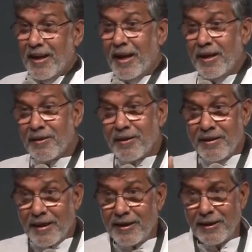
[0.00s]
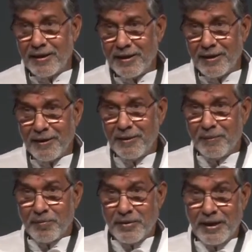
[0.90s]
And luckily,
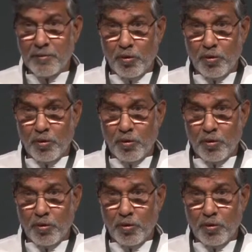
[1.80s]
that